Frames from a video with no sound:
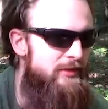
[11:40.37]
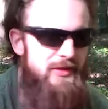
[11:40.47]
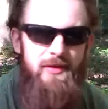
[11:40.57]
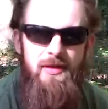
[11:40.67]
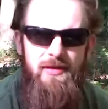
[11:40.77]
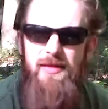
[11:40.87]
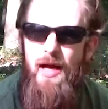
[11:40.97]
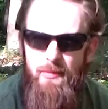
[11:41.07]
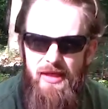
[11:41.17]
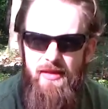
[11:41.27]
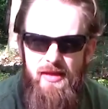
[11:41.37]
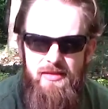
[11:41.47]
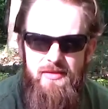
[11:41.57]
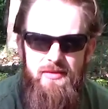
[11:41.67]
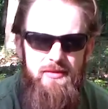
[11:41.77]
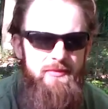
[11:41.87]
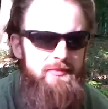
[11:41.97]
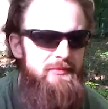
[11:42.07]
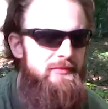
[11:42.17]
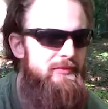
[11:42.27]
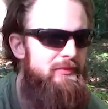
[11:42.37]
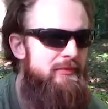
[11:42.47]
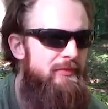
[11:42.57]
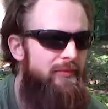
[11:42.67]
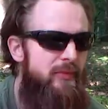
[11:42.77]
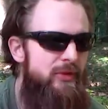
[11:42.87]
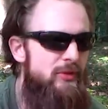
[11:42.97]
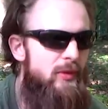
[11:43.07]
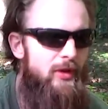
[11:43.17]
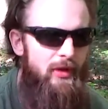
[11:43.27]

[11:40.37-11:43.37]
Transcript: Because in a time like this, when you